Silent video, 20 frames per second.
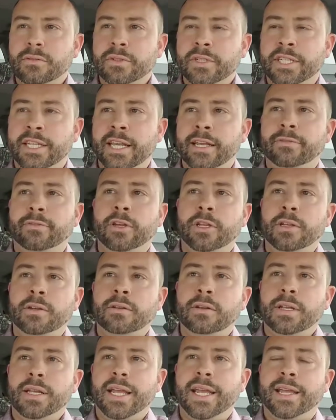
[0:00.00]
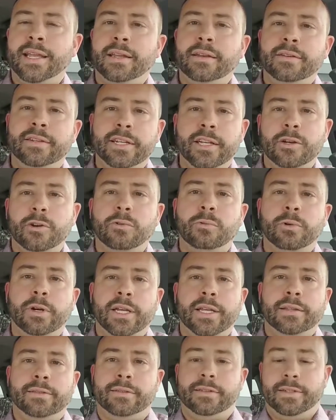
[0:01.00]
given and deal
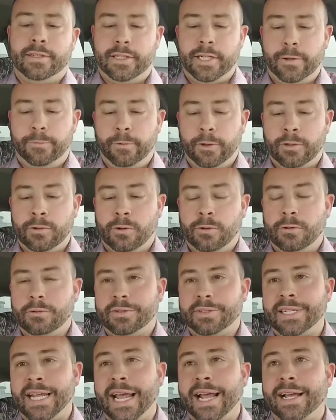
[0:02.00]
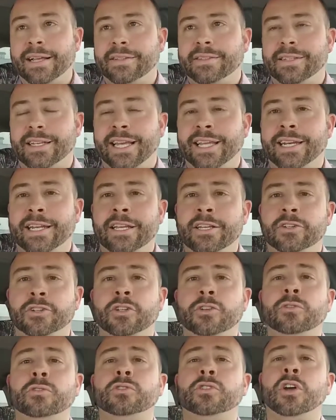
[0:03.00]
with difficult tasks and
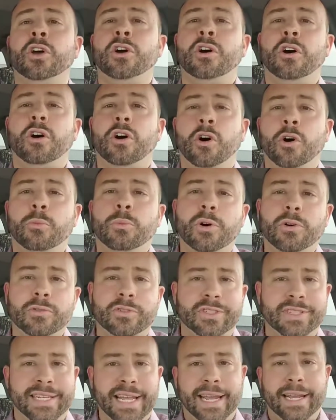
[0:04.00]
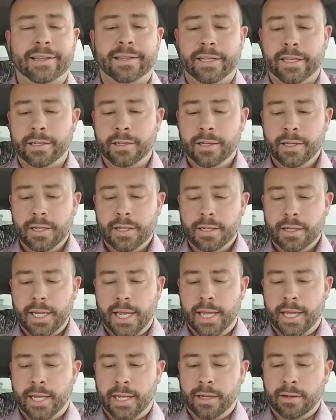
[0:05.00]
issues almost daily.
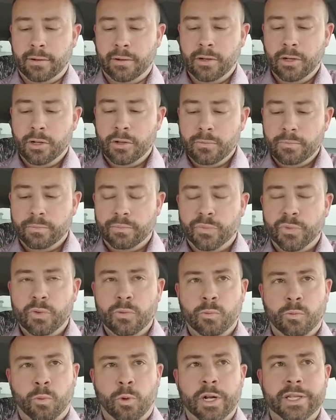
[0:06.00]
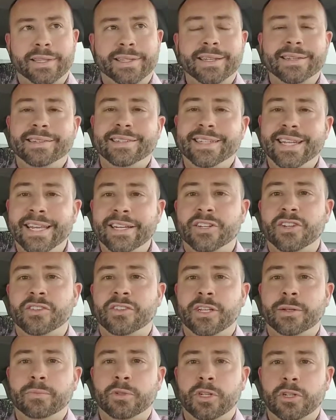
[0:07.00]
And what this teaches
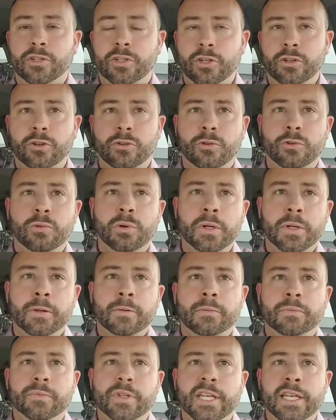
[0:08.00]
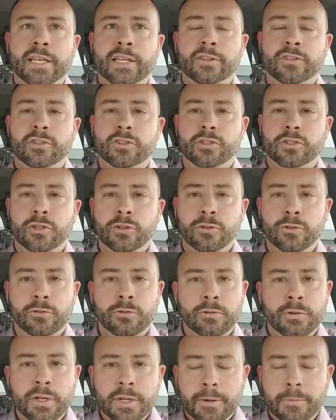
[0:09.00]
them to do is to